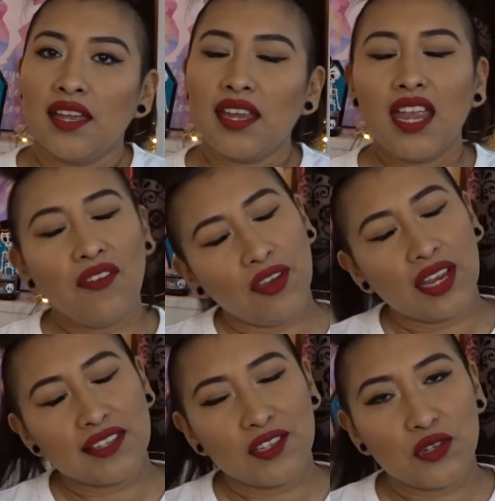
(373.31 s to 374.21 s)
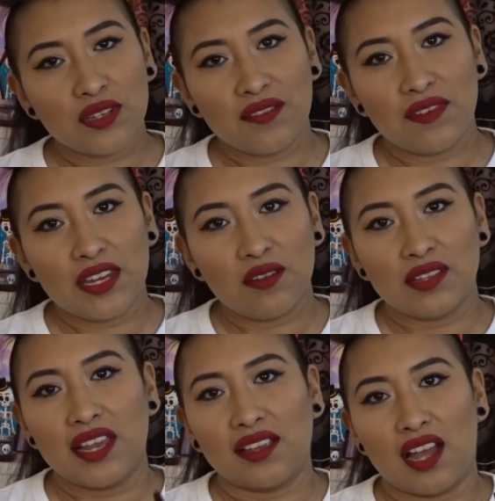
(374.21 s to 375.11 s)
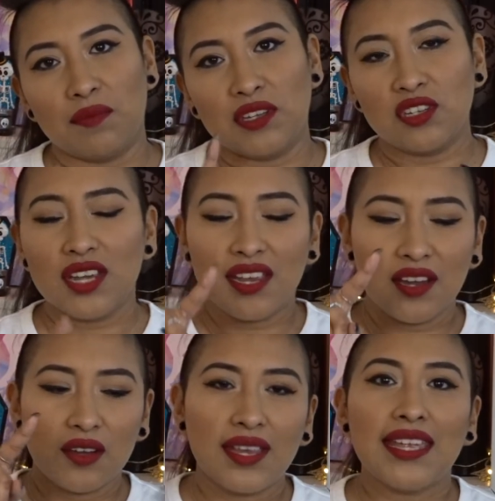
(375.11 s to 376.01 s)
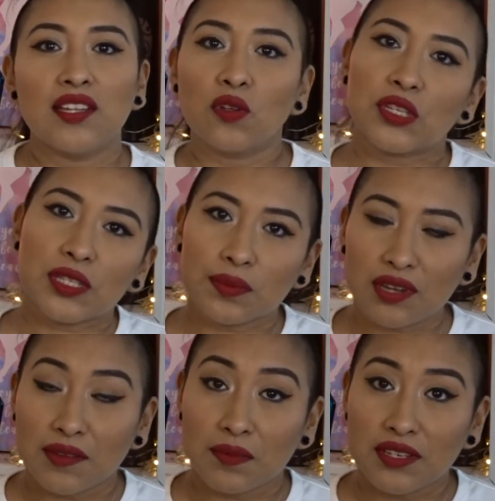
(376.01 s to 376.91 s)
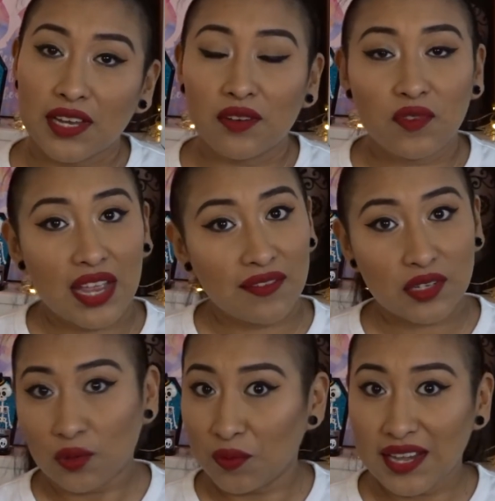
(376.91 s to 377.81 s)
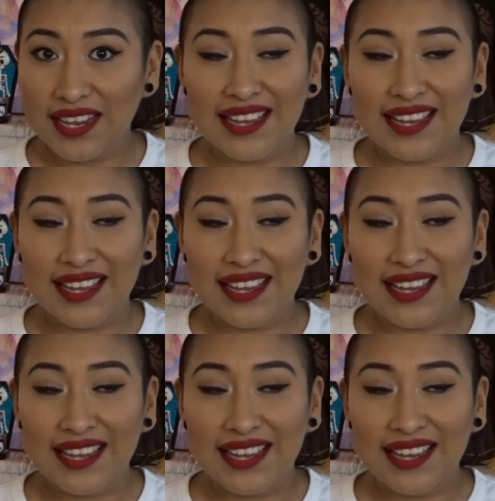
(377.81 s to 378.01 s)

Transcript: If you guys enjoyed the video, like, comment, share, and also subscribe to my channel if you haven't already,